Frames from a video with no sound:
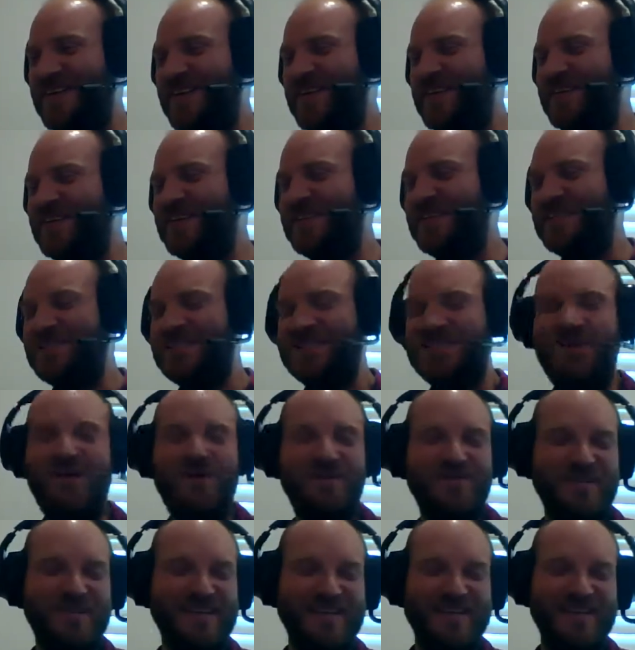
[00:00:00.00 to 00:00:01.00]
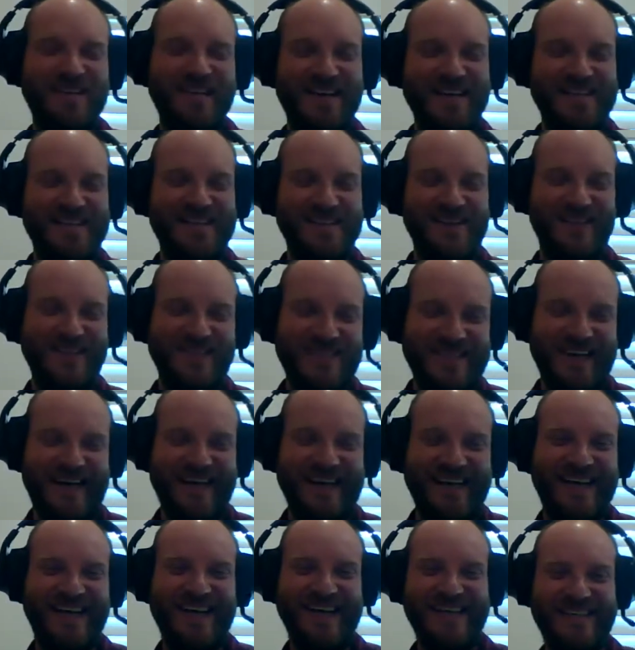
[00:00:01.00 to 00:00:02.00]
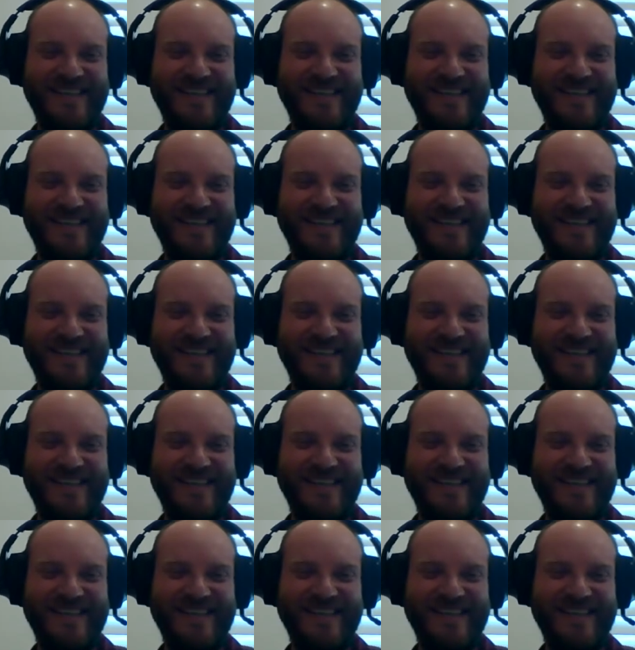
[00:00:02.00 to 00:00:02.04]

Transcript: you don't just solve it and then it's all done.